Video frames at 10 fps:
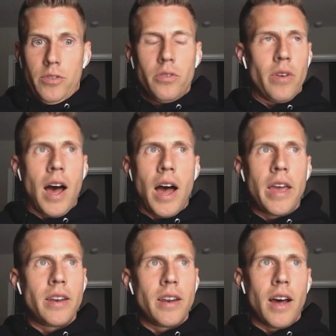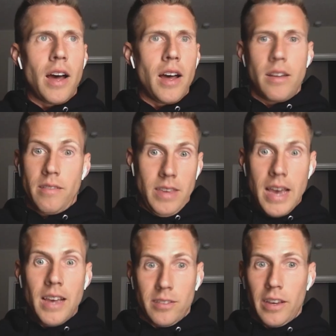Dude,
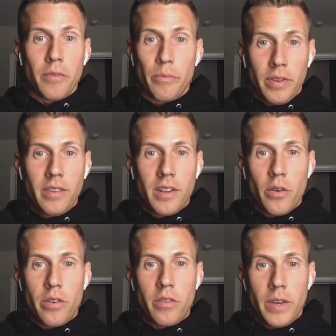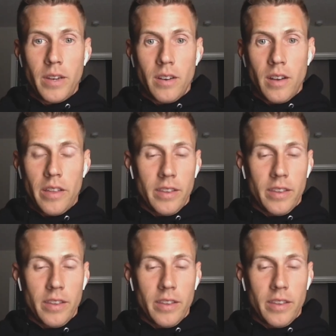yes, I completely know what you mean. I